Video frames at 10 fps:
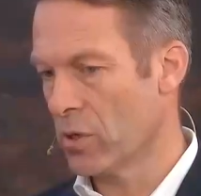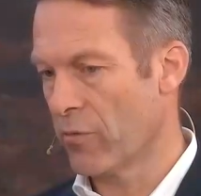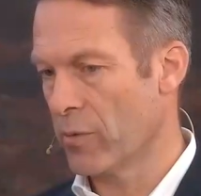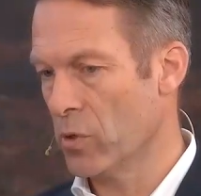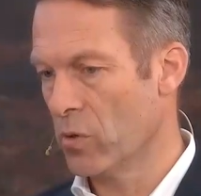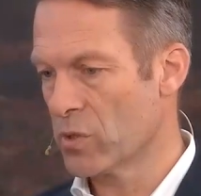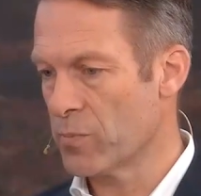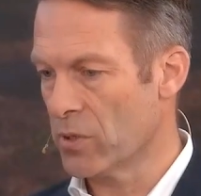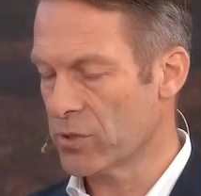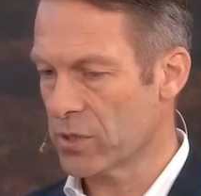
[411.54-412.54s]
of immune
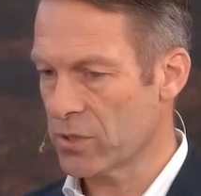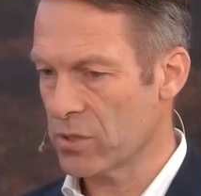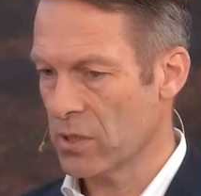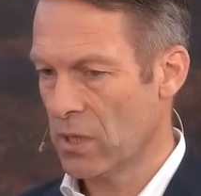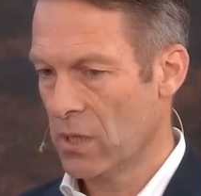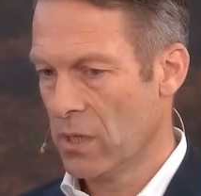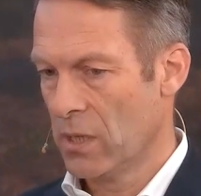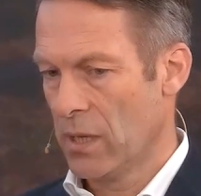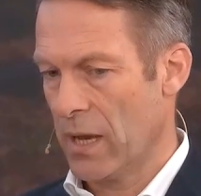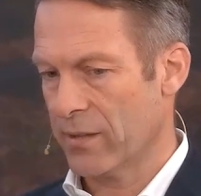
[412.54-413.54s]
responses,
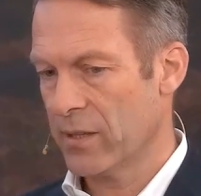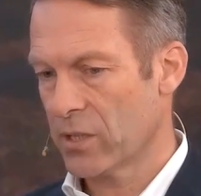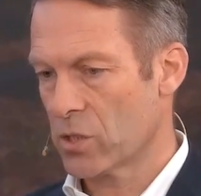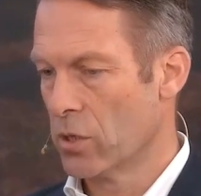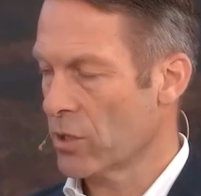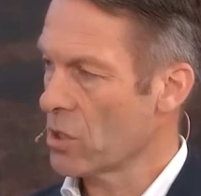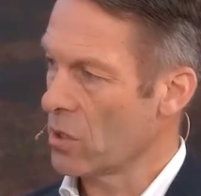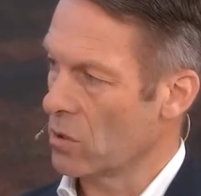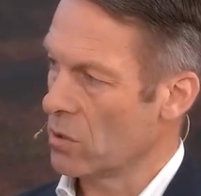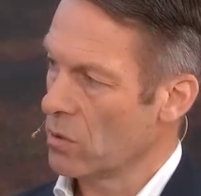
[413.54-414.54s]
I think it's
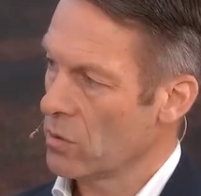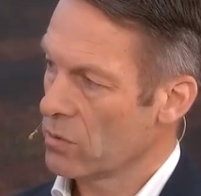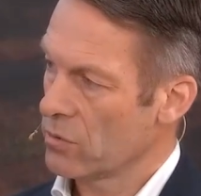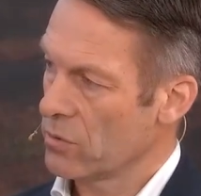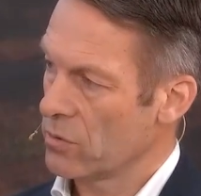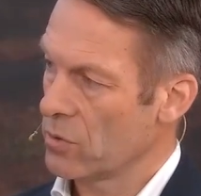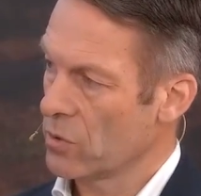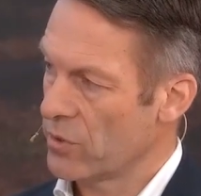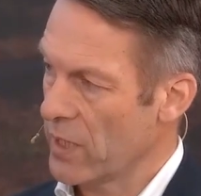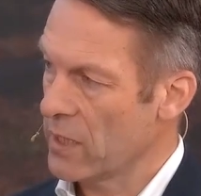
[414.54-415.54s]
logical to
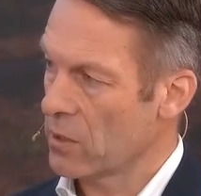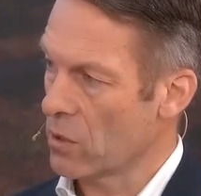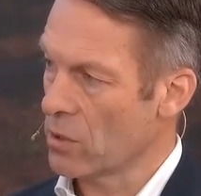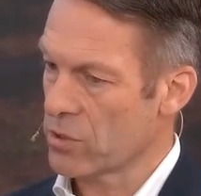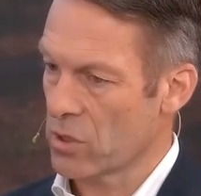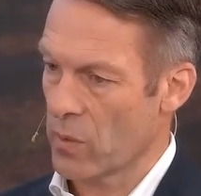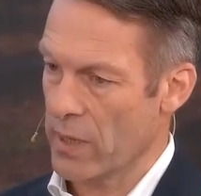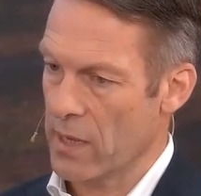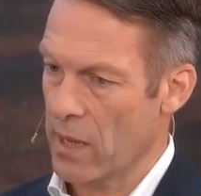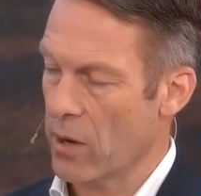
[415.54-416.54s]
think also
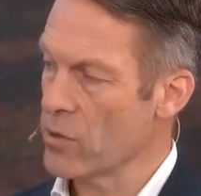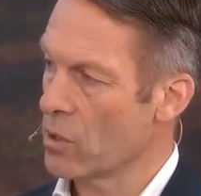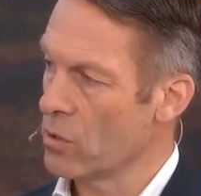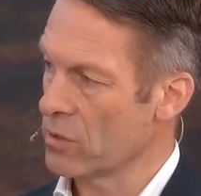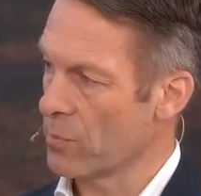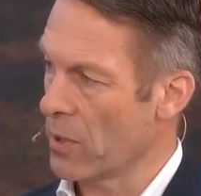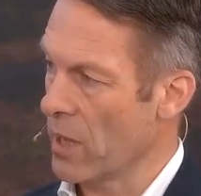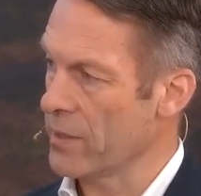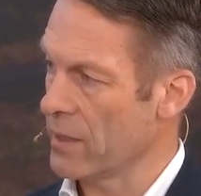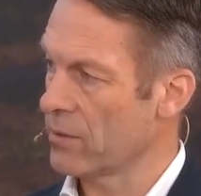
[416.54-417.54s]
in how you could
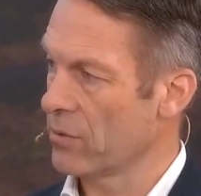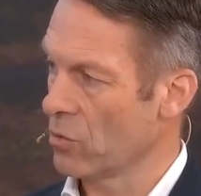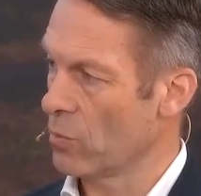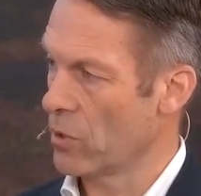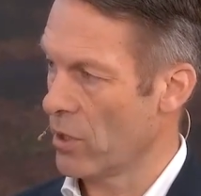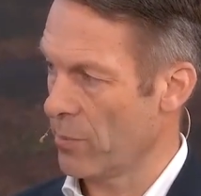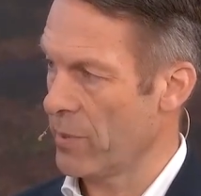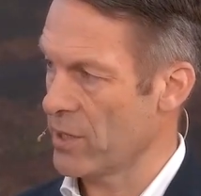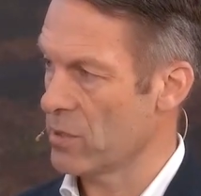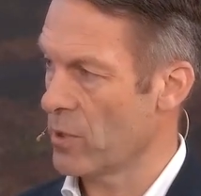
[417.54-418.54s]
apply that to broader
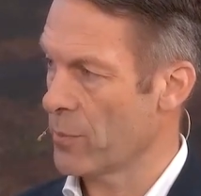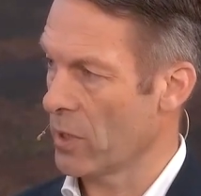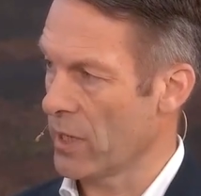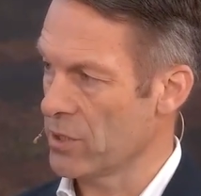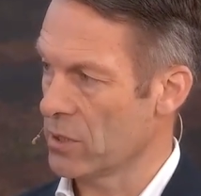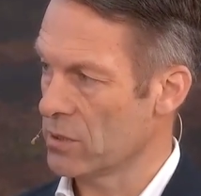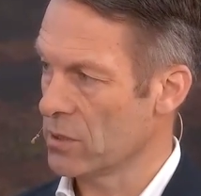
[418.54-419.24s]
patient populations.